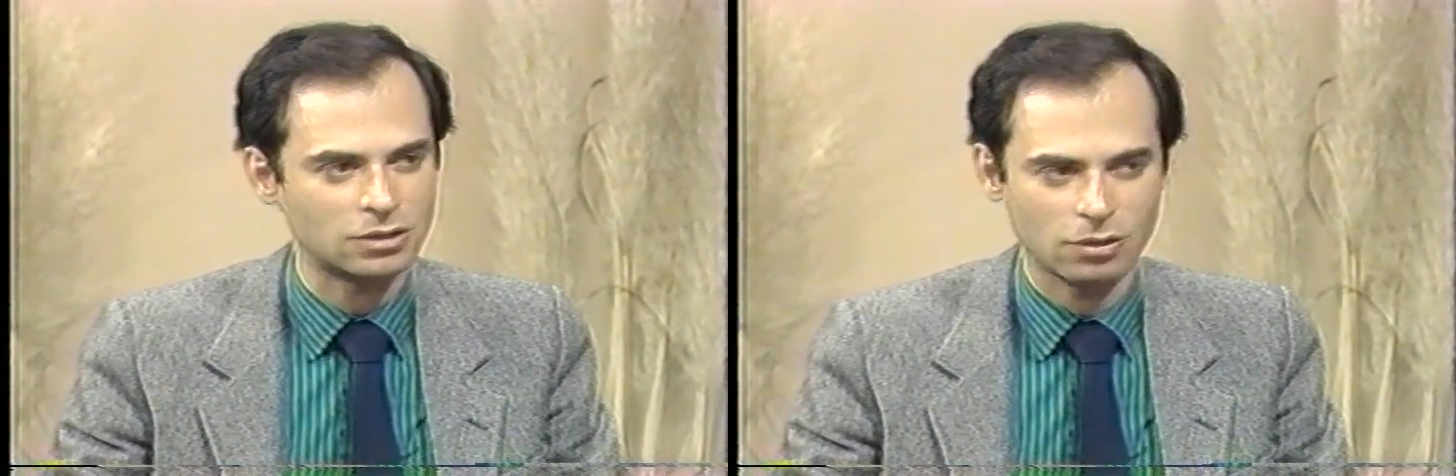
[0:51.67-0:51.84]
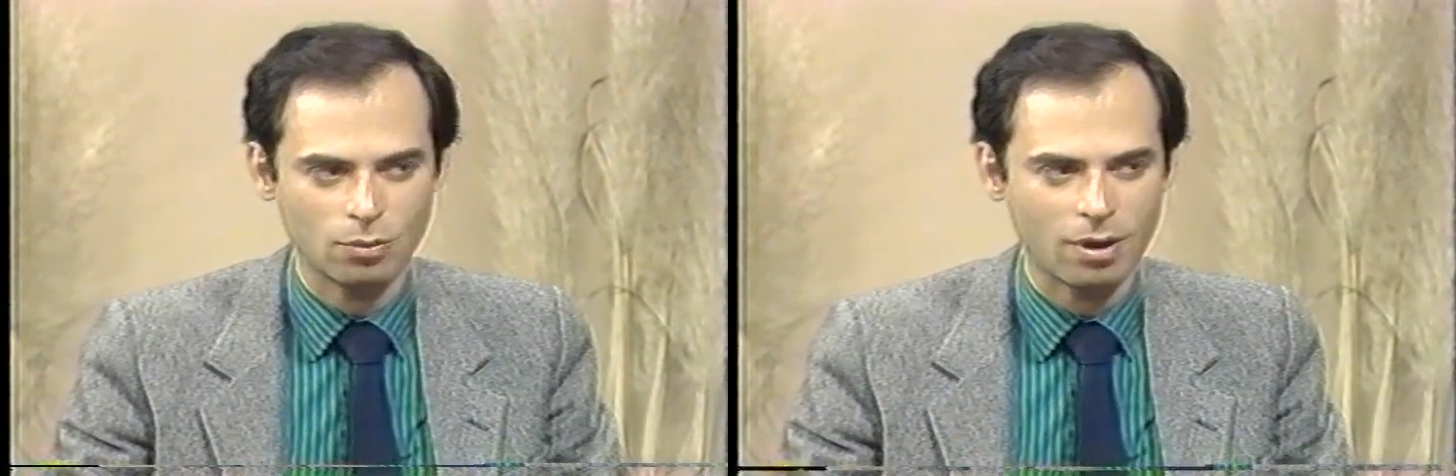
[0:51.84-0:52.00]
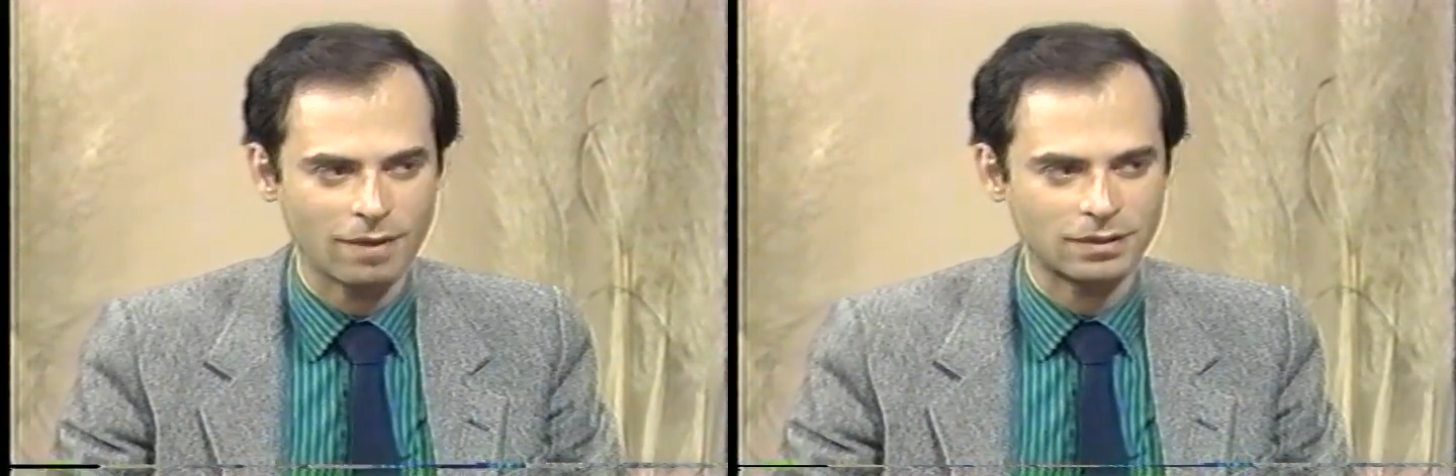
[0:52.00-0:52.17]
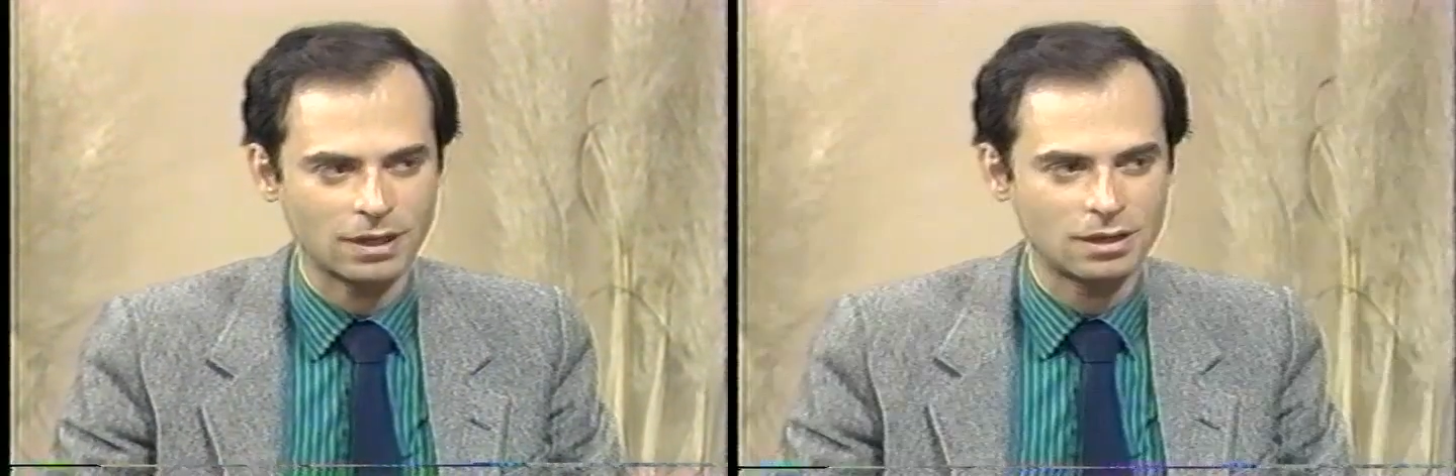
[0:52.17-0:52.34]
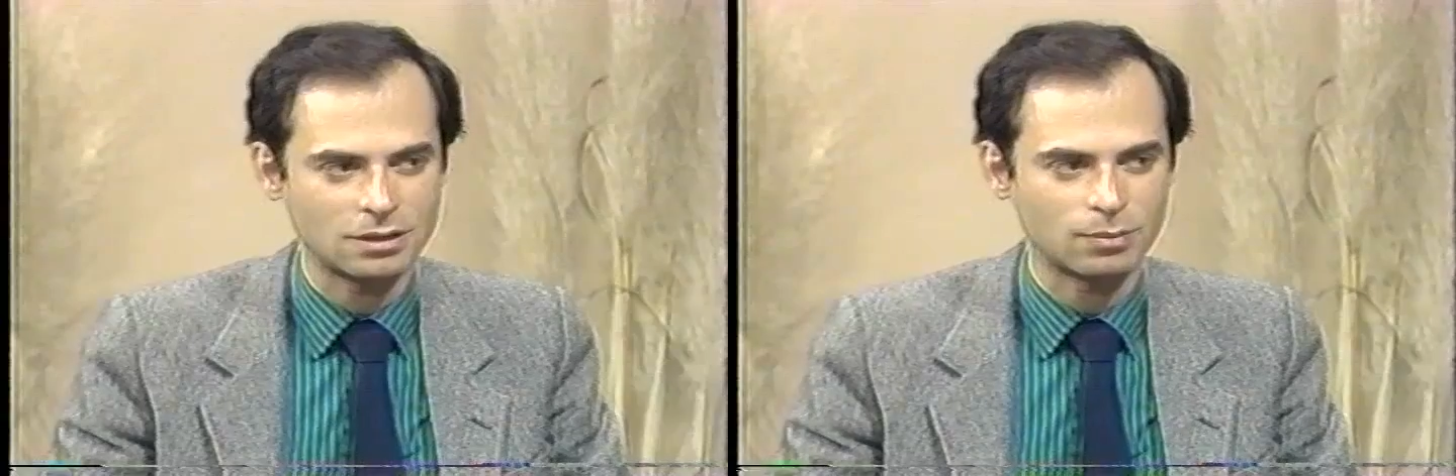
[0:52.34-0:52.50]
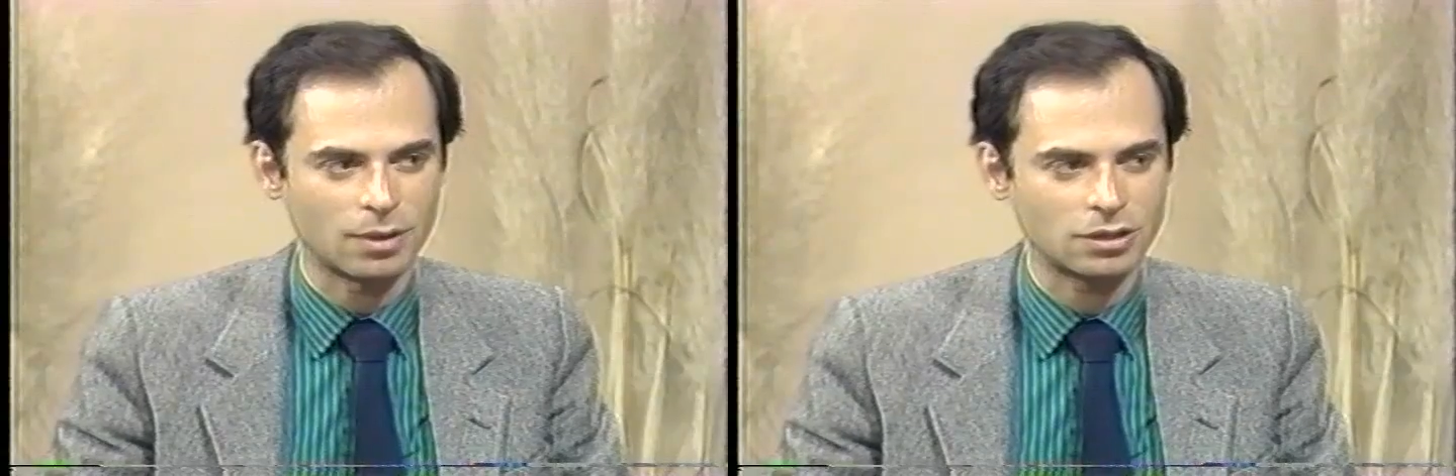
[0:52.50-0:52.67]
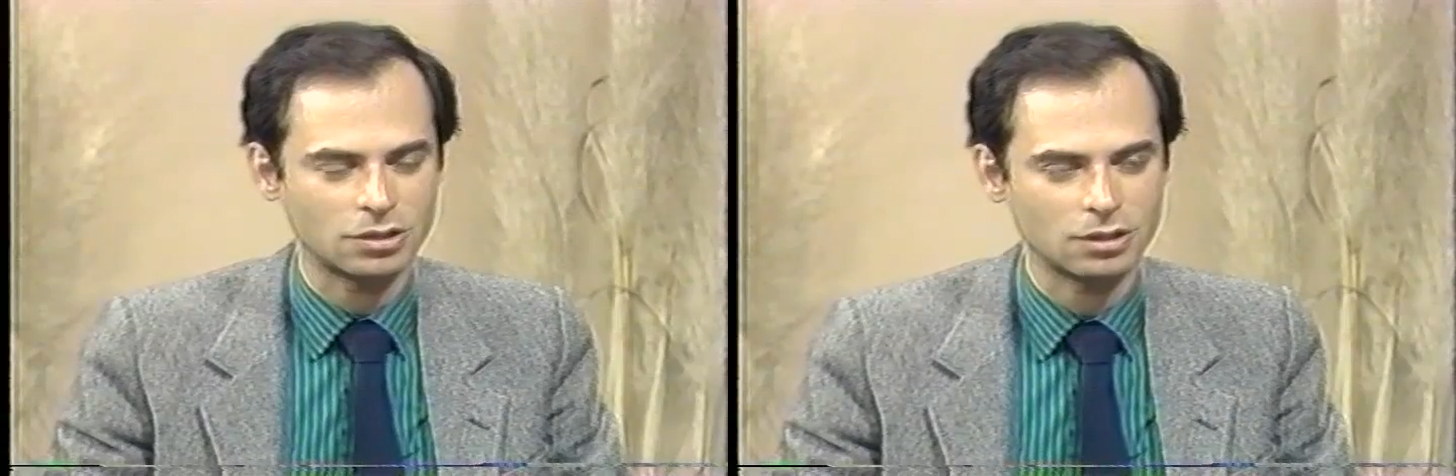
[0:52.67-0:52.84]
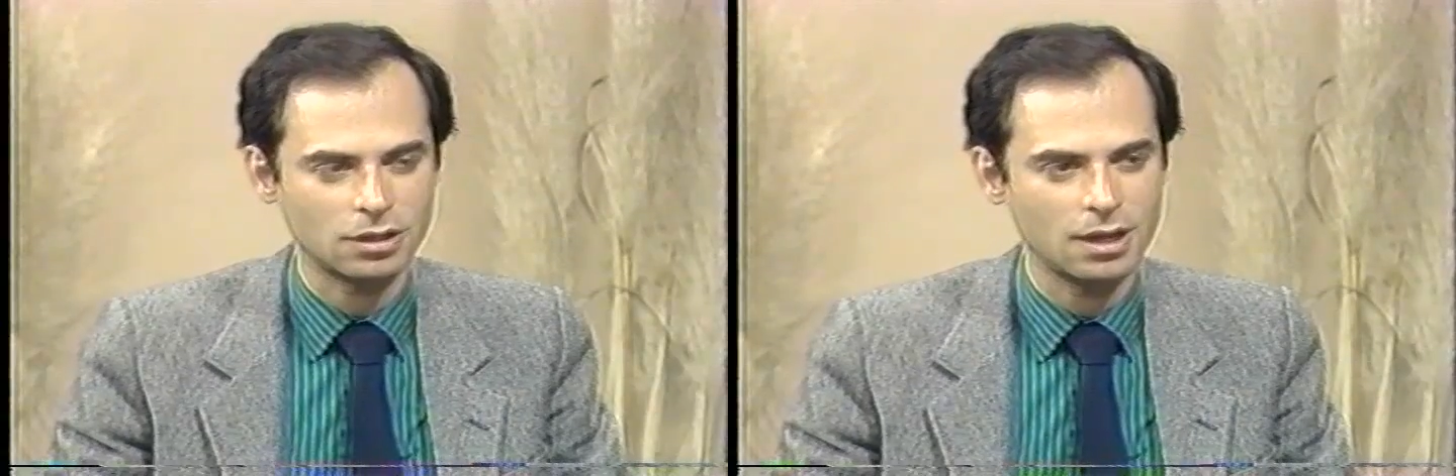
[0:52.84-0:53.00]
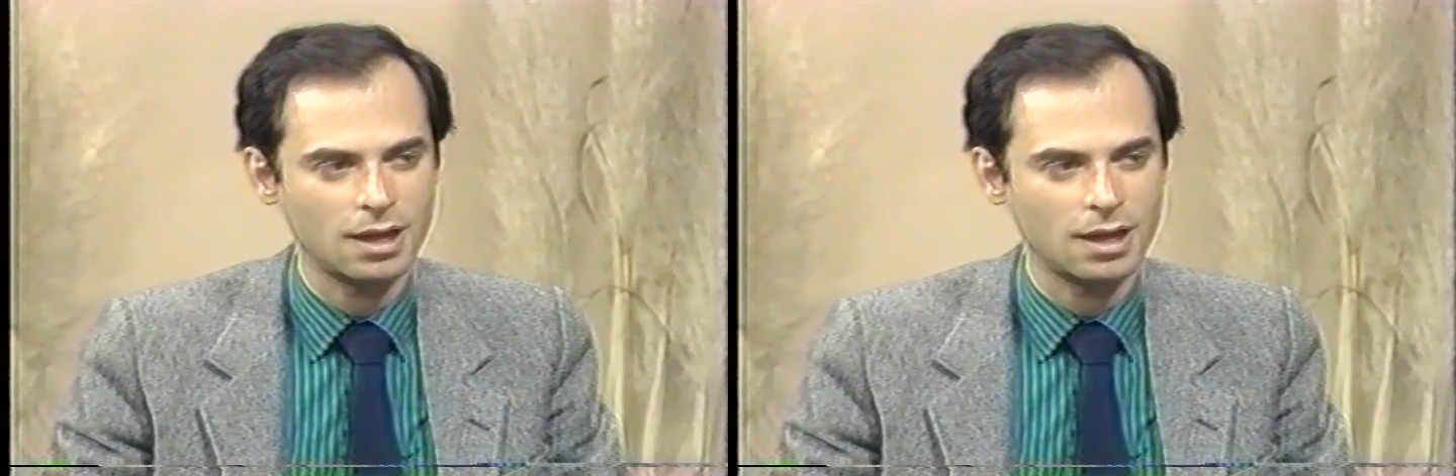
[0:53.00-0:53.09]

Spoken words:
so you won't have to eat as much.